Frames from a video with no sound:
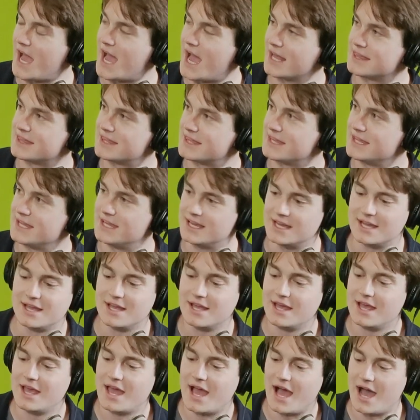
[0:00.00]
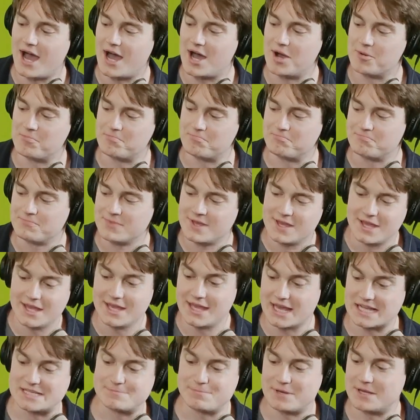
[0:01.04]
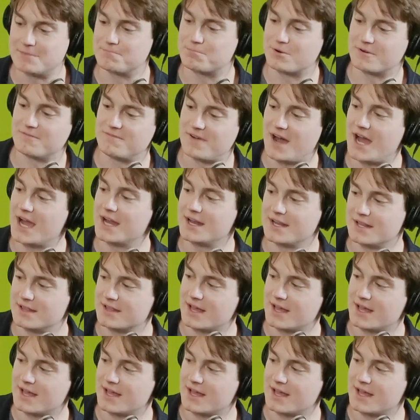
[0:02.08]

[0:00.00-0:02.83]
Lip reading: at the ESPN provided